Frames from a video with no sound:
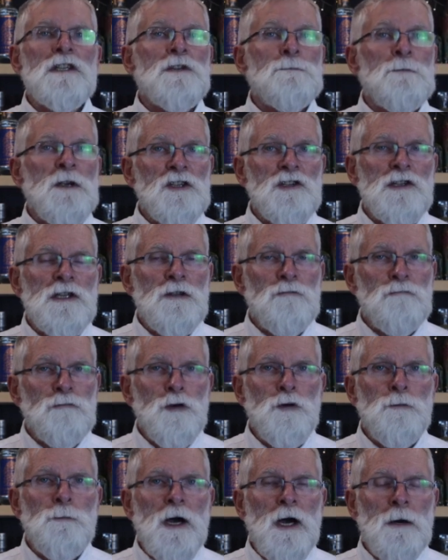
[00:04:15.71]
especially the
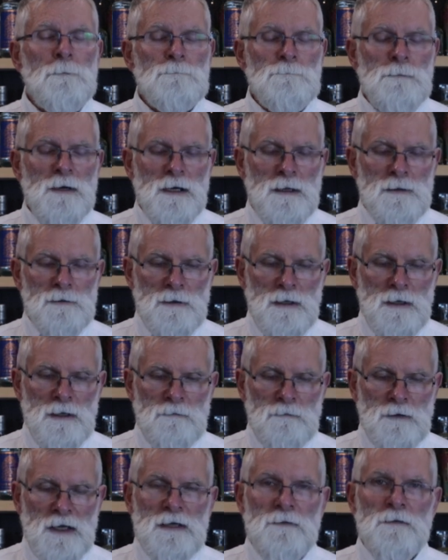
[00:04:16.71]
rhubarb uh,
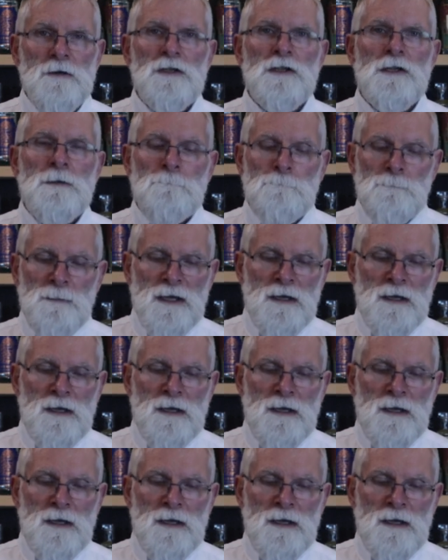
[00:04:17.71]
uh, flavours.